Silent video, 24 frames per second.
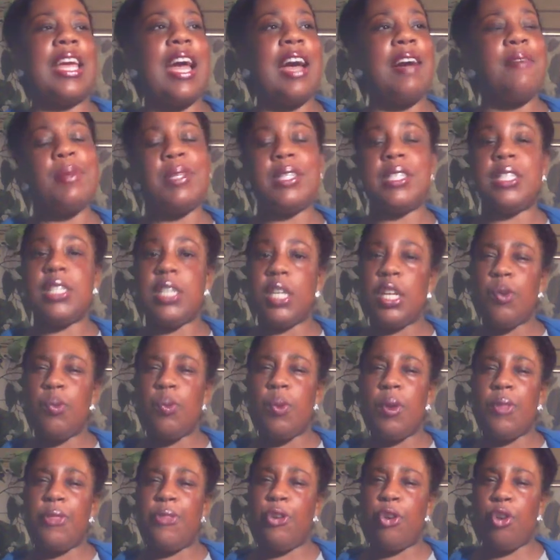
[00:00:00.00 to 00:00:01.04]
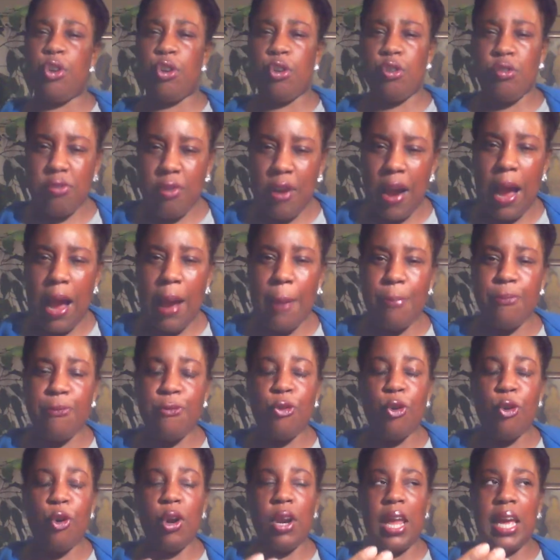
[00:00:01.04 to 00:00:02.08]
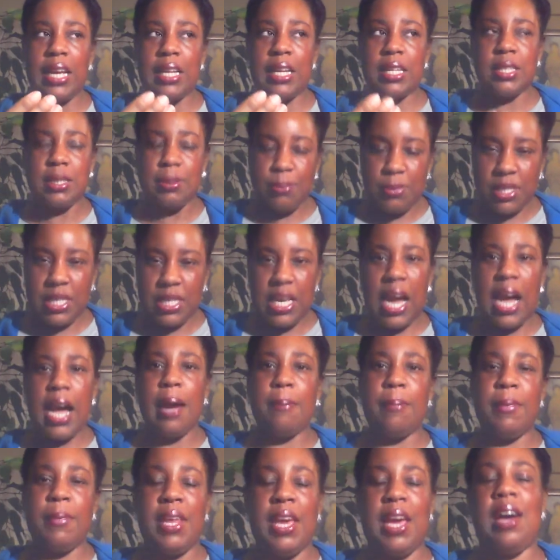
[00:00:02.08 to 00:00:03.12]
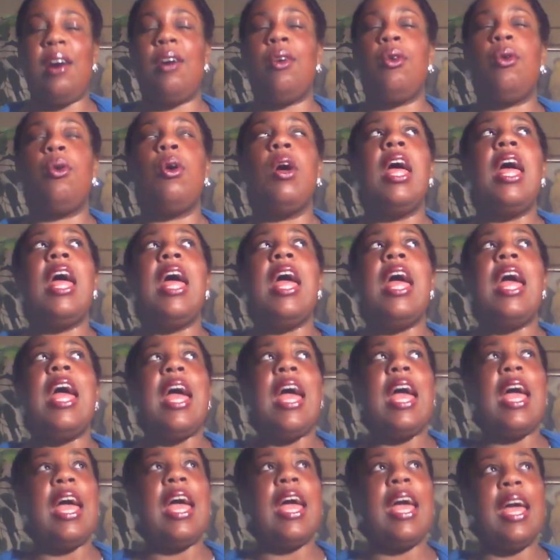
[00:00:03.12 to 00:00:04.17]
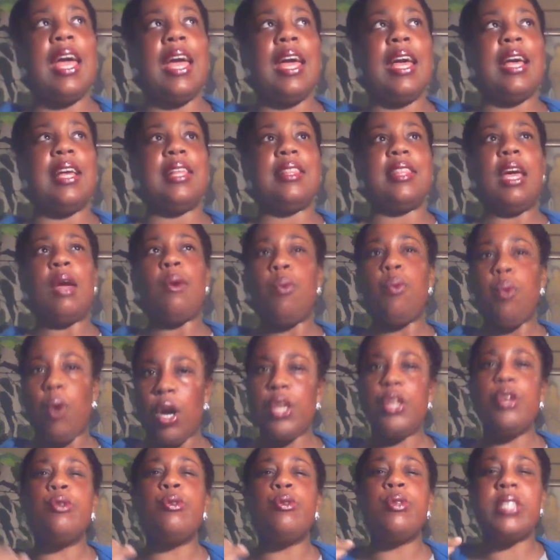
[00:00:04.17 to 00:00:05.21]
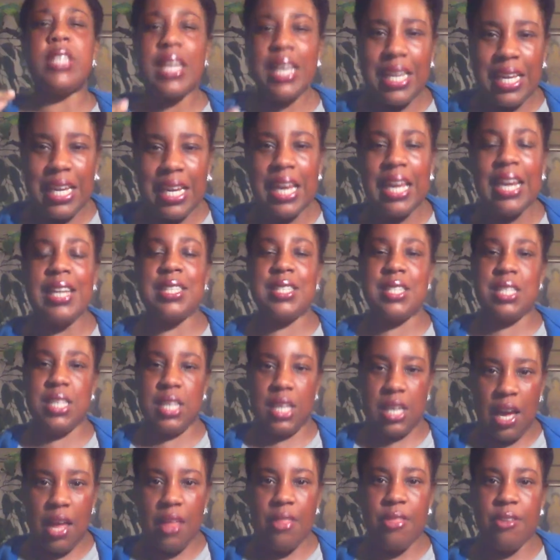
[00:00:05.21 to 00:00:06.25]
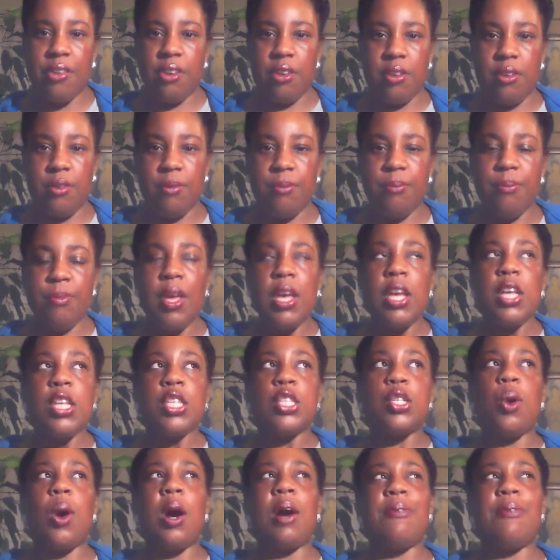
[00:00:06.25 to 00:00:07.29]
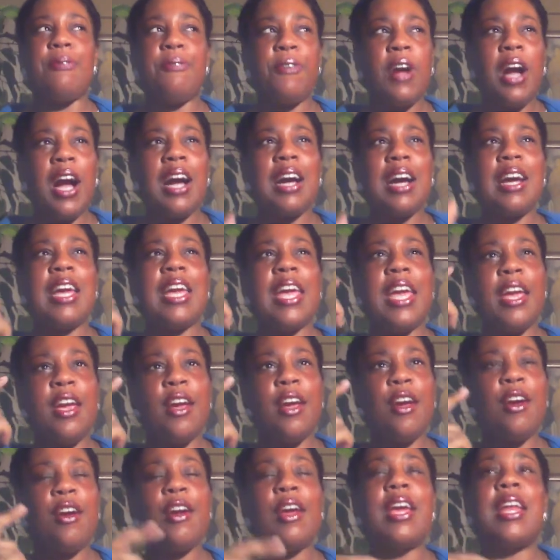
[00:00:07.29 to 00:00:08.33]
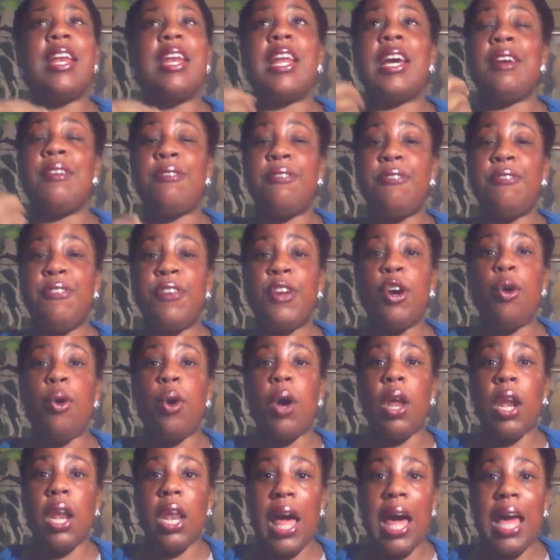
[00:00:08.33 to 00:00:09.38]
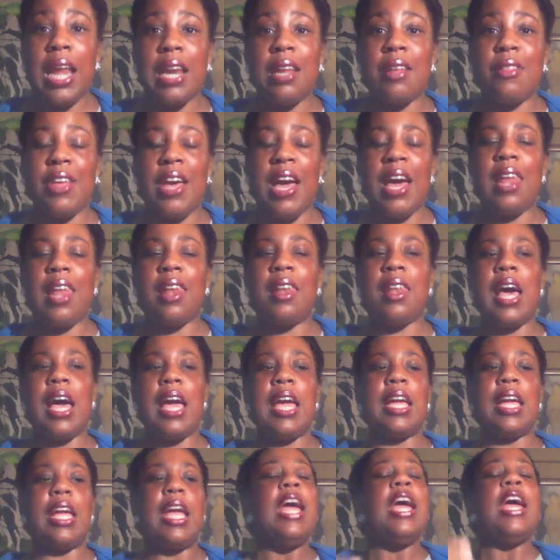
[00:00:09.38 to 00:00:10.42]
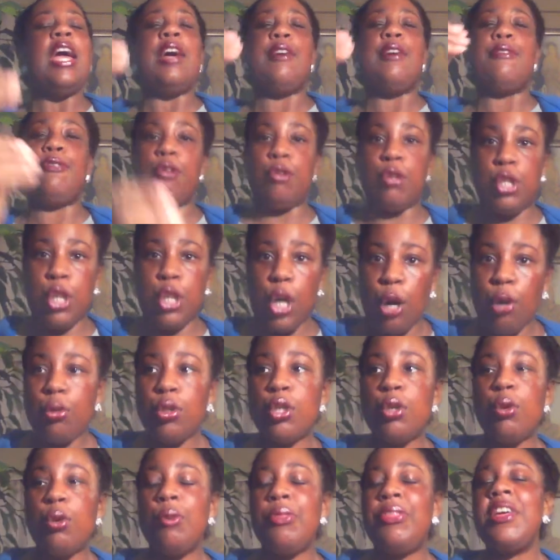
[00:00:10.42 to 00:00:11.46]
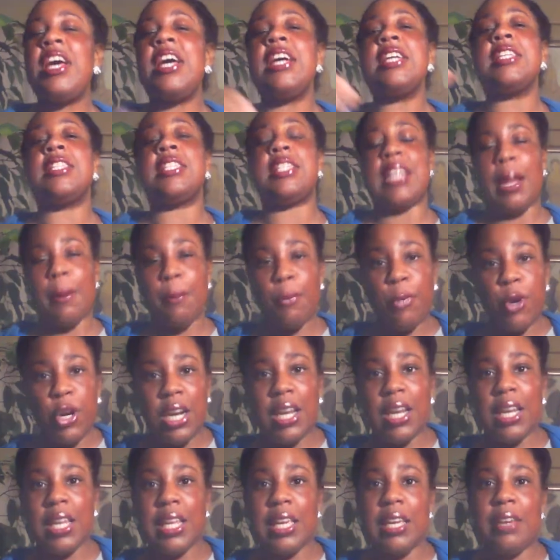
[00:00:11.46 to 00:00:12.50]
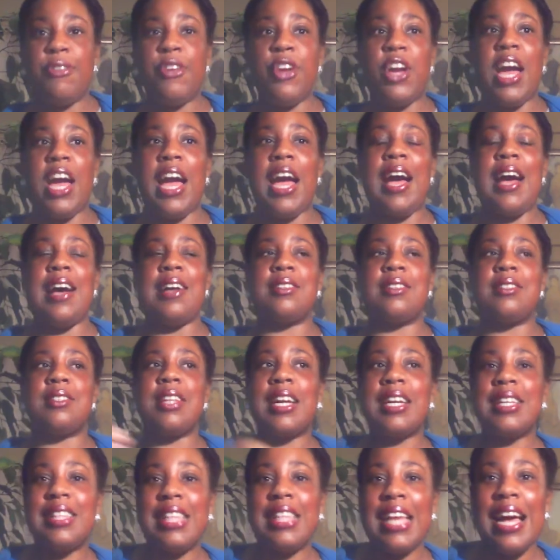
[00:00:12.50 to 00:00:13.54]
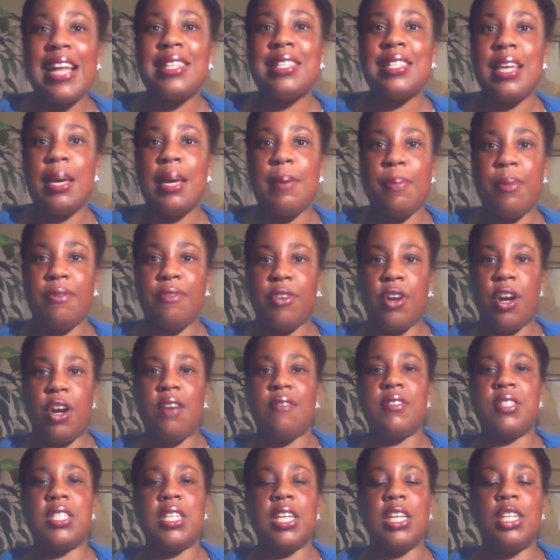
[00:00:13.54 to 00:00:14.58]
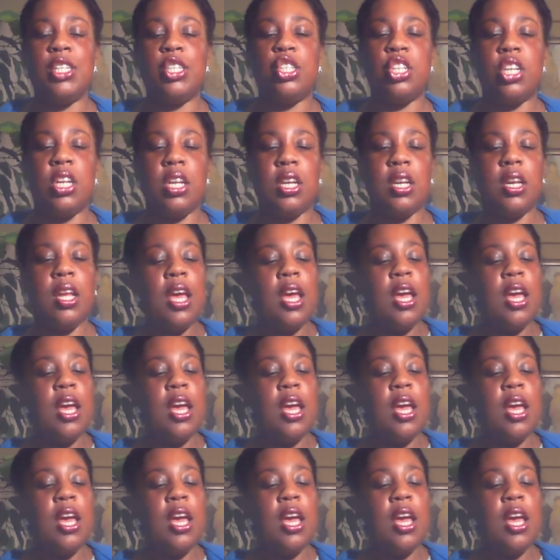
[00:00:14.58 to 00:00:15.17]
have been dealing with your crap for like some time now and they want you to get it together so I, feel, I hear and I feel a lot of that. Like, if you don't do this, then I'm going to leave your ass. Like that type of conversation.